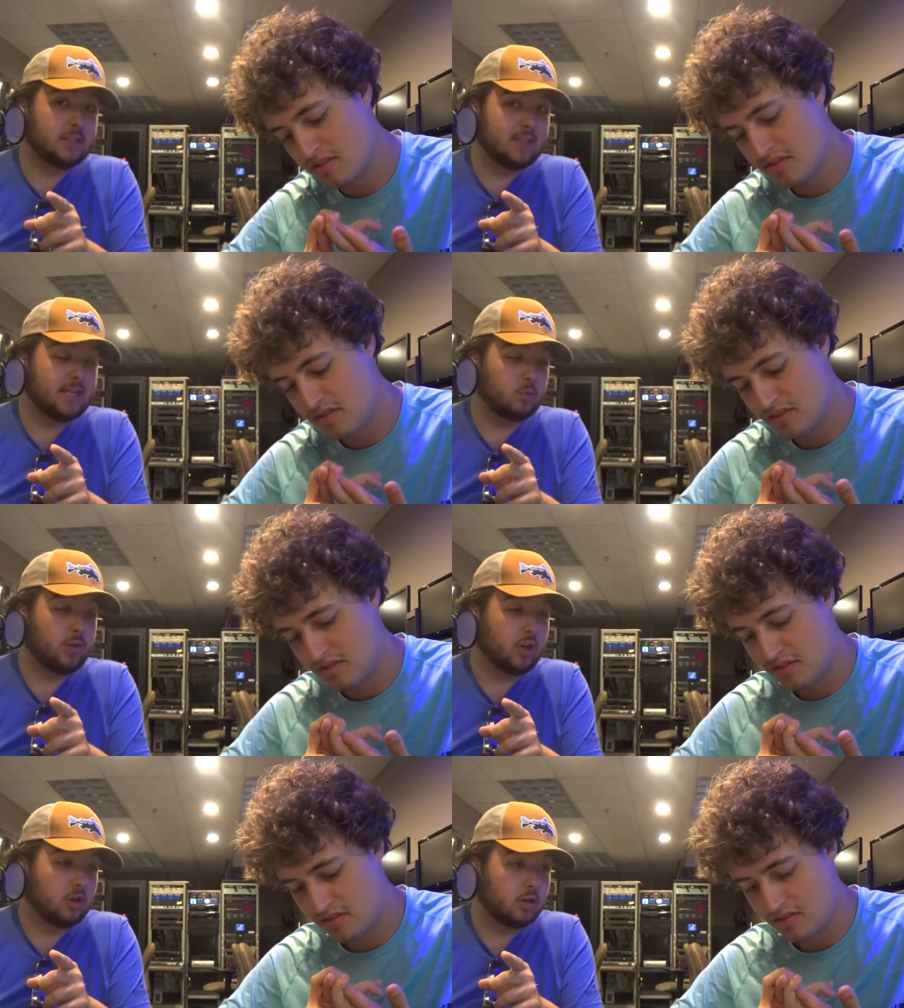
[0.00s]
Speaker 1: stays with
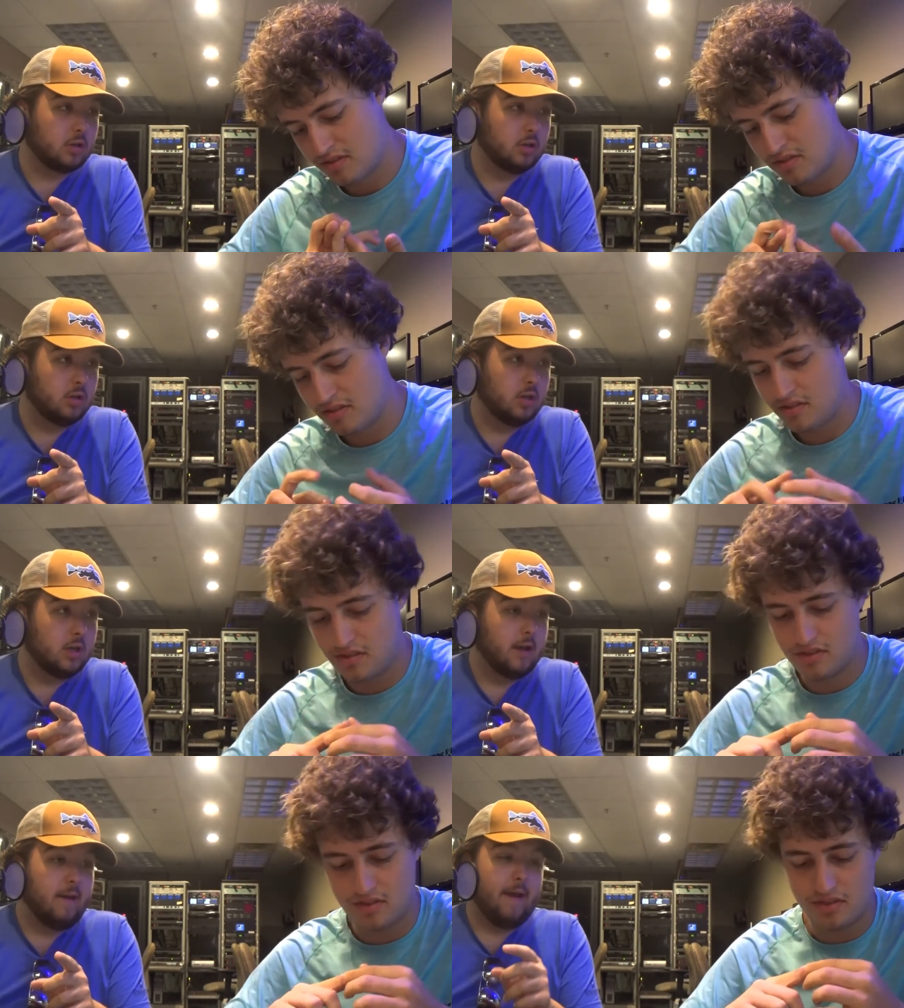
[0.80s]
her.
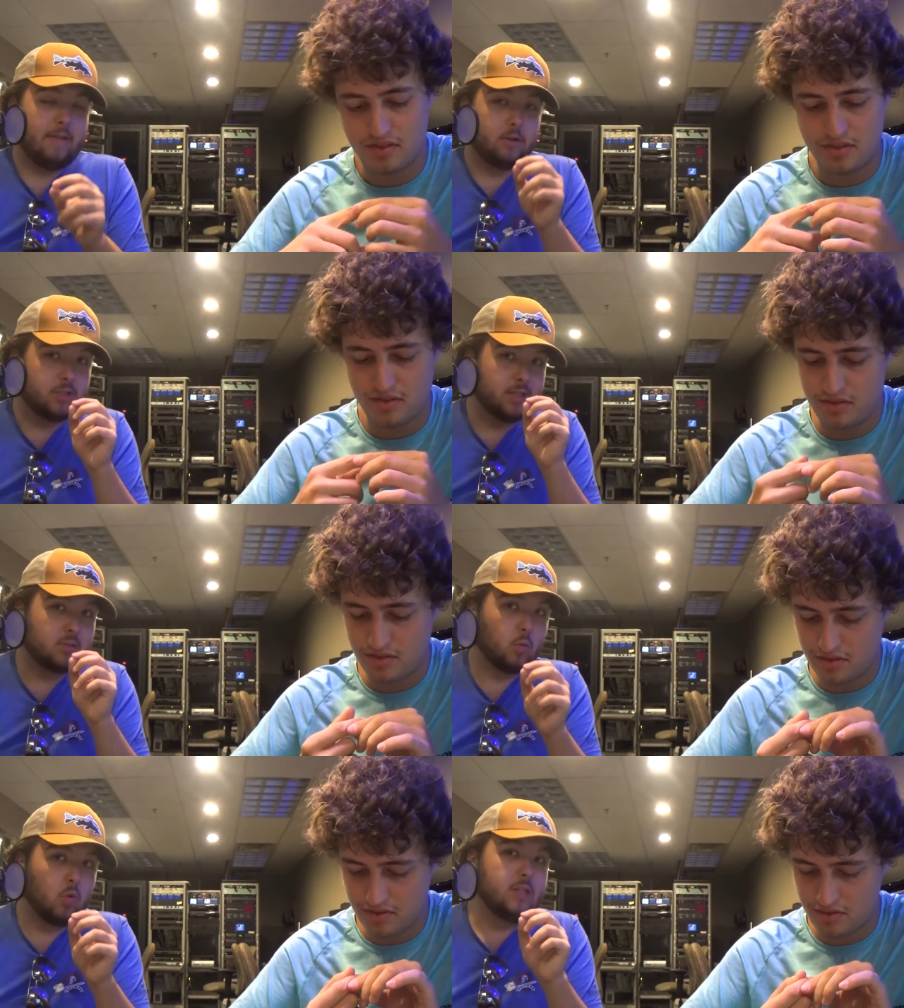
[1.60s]
And there's this
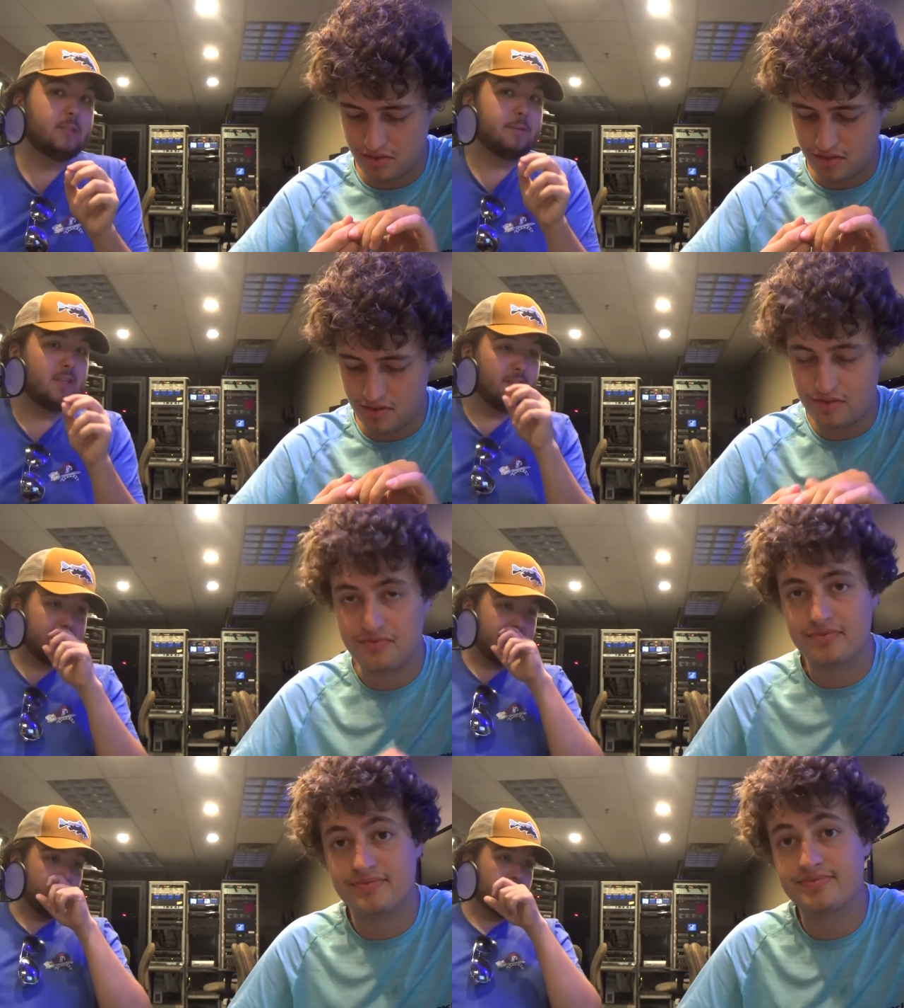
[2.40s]
one specific
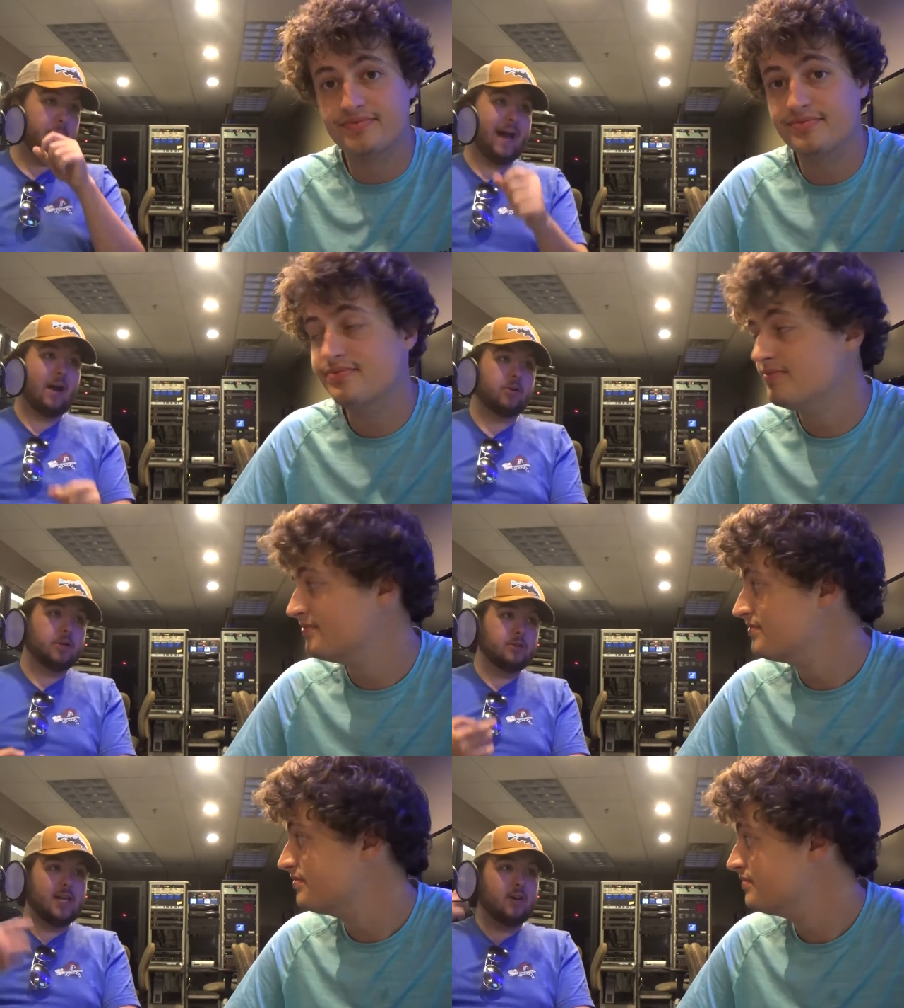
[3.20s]
scene when the power
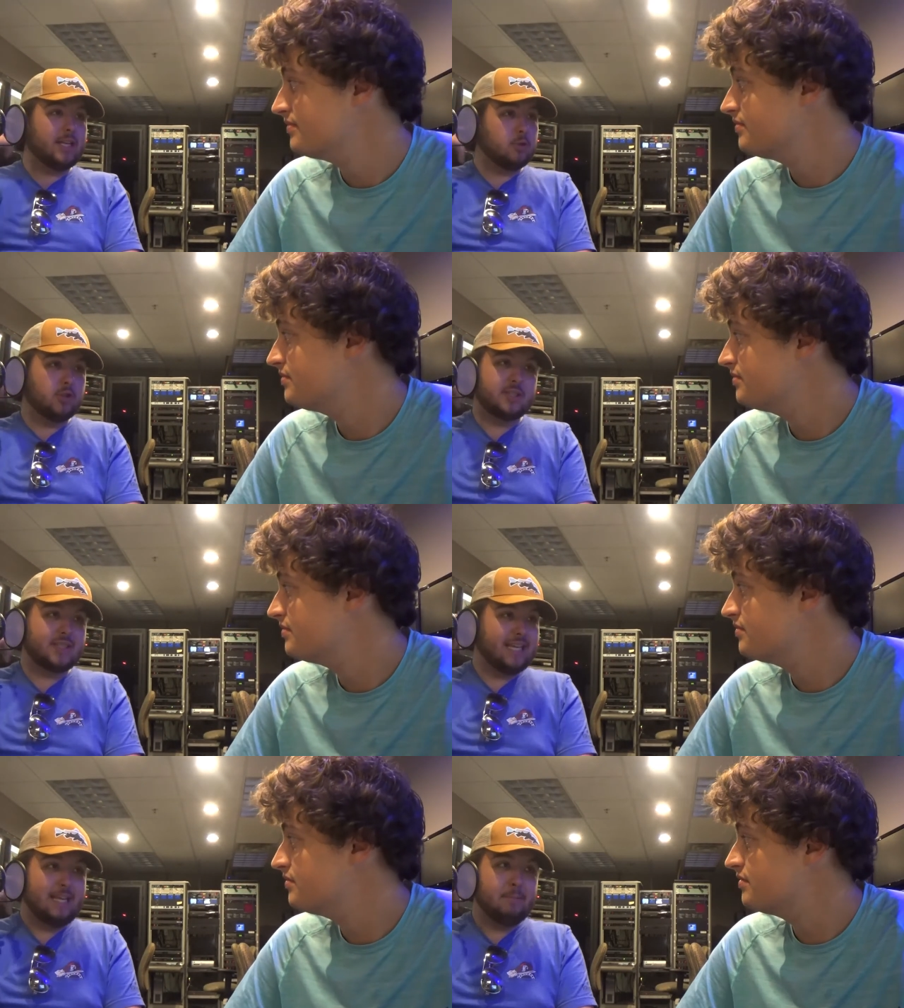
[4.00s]
goes out, and you just
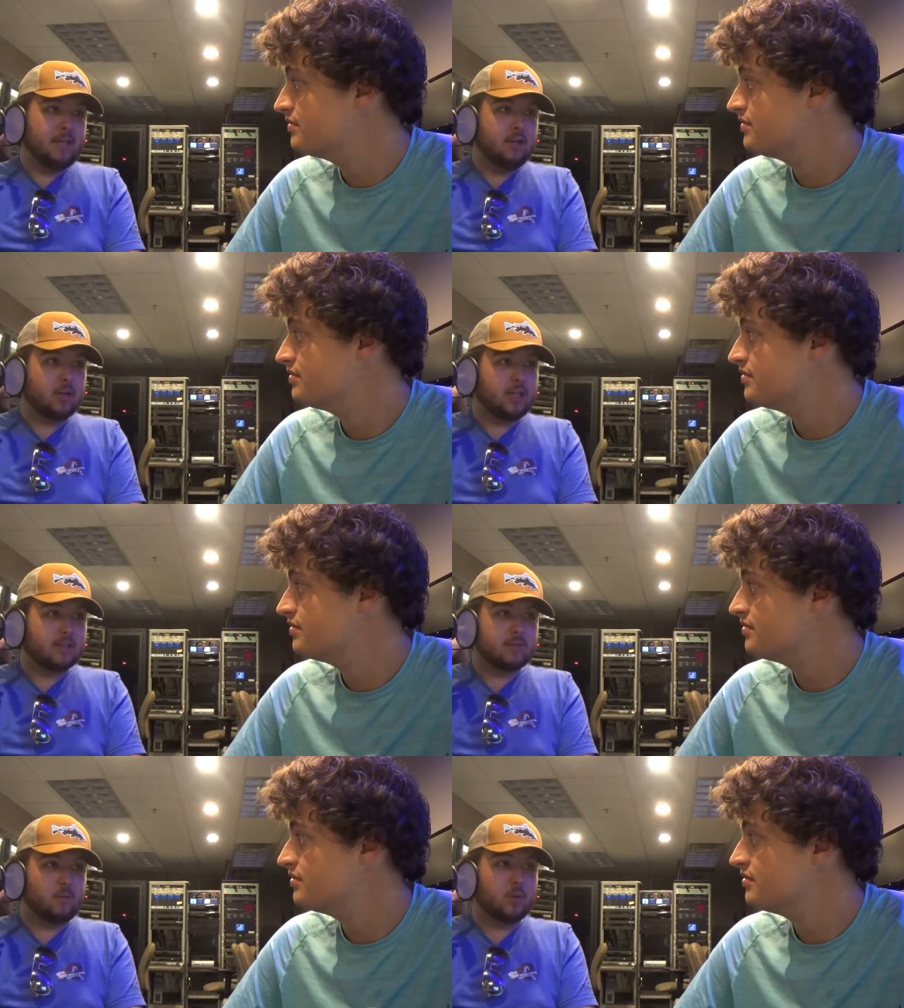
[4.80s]
keep hearing
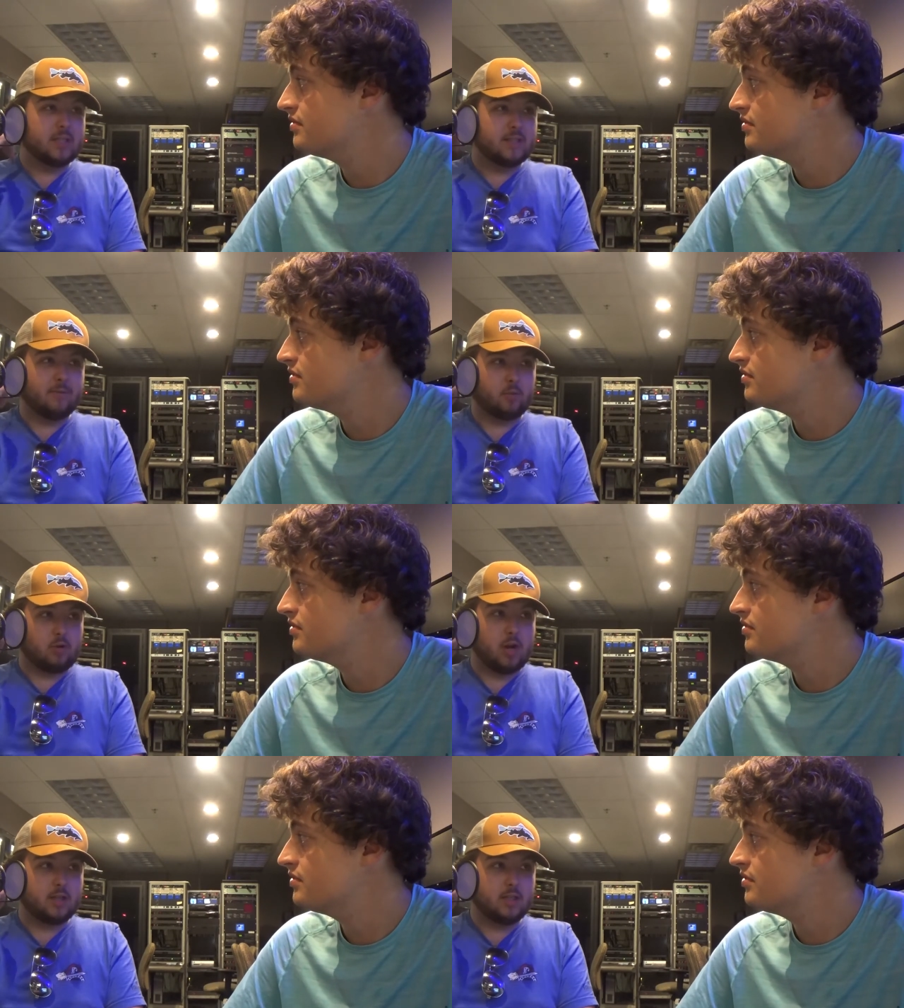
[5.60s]
this voice say
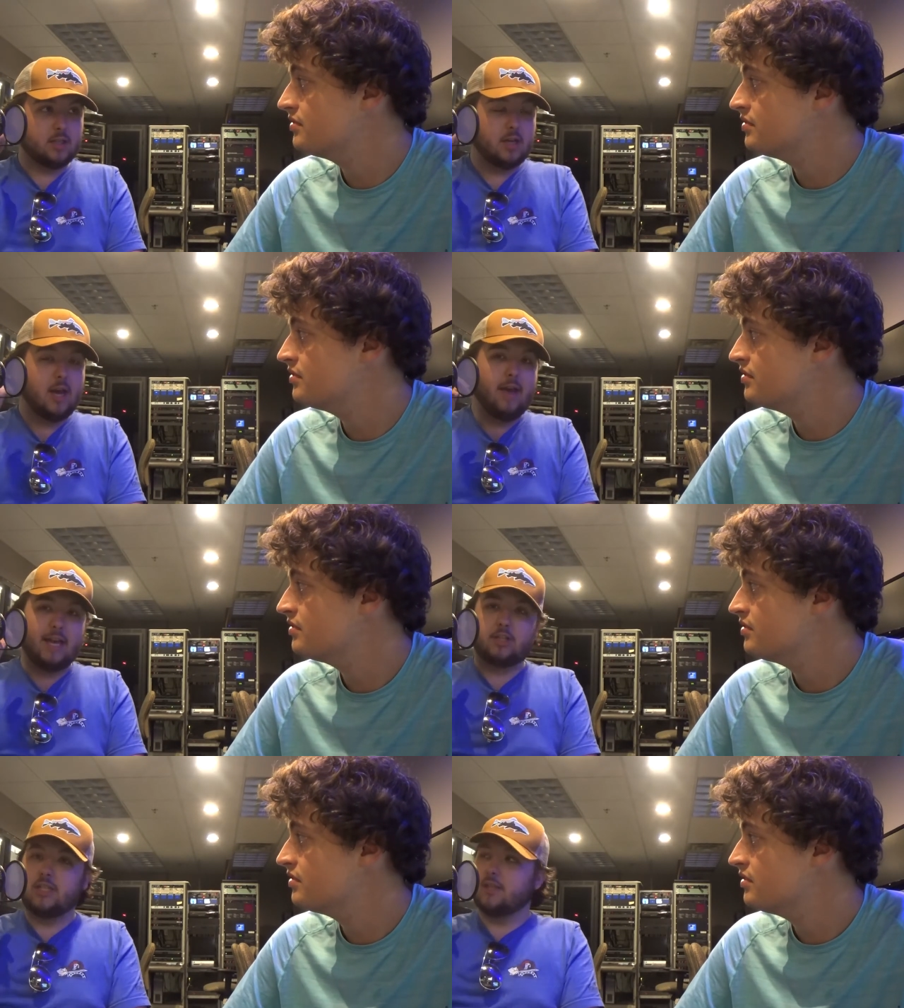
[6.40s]
Veronica,
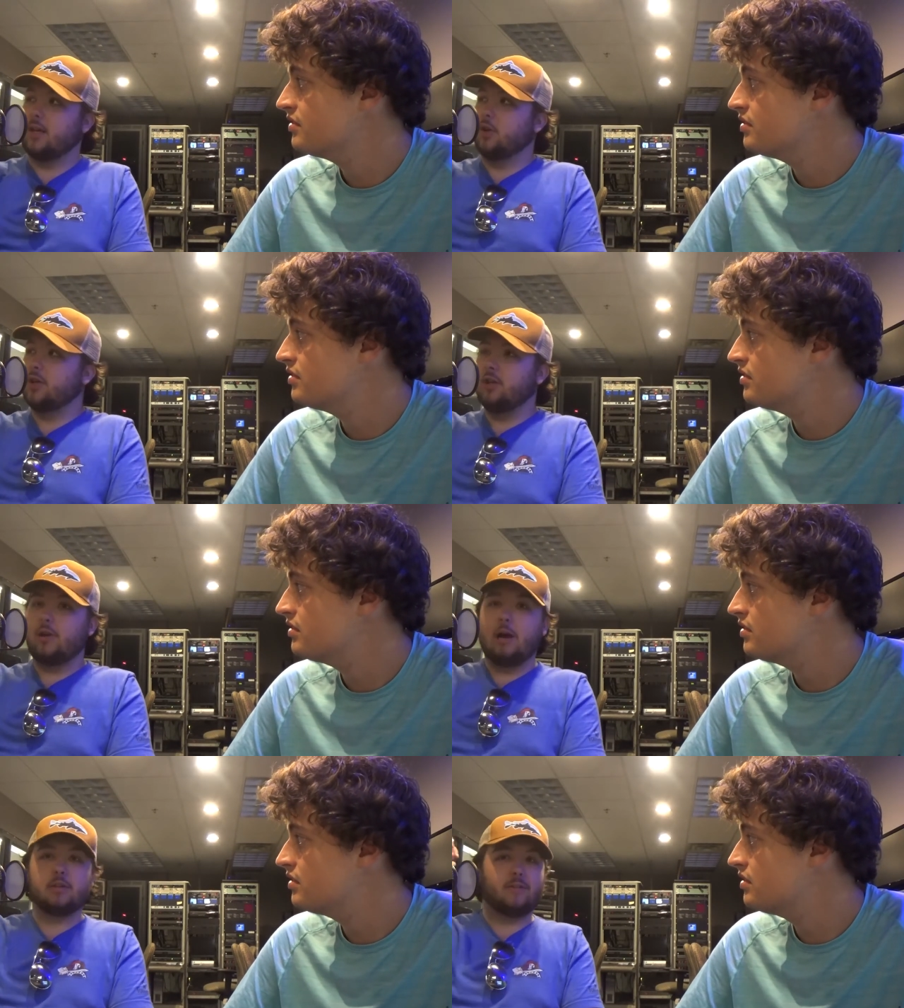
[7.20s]
and she's like looking
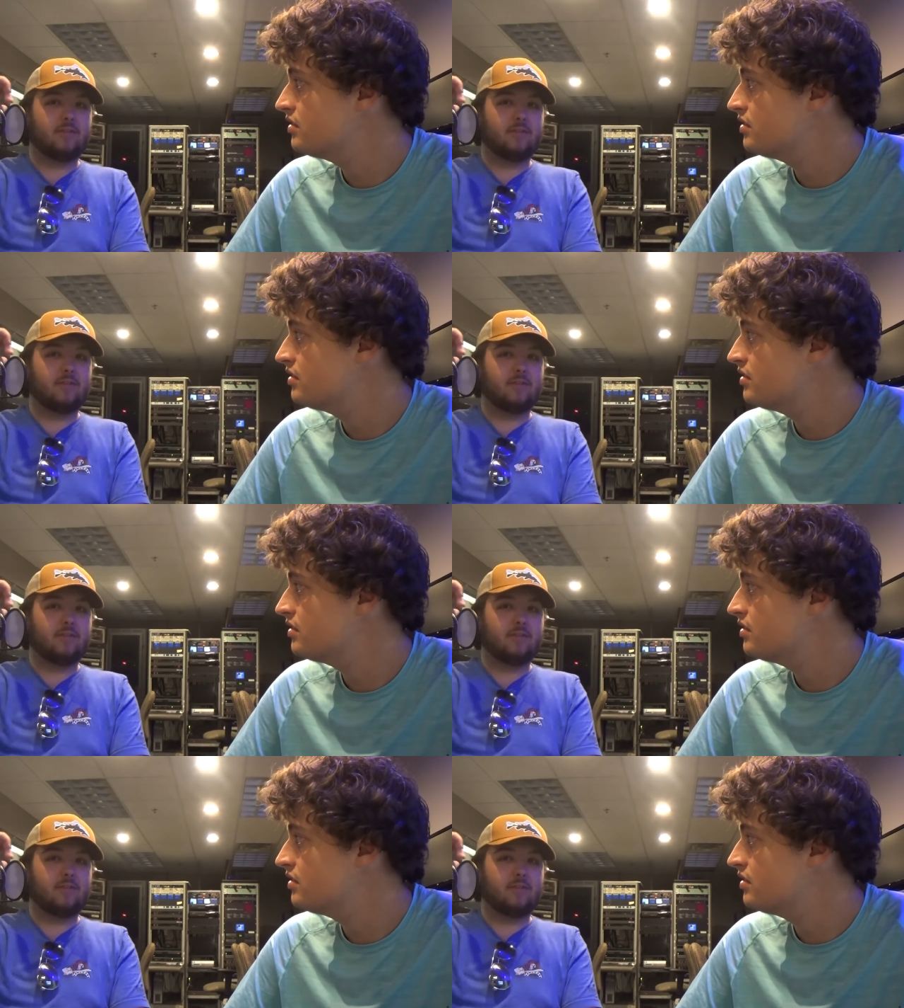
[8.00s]
around with the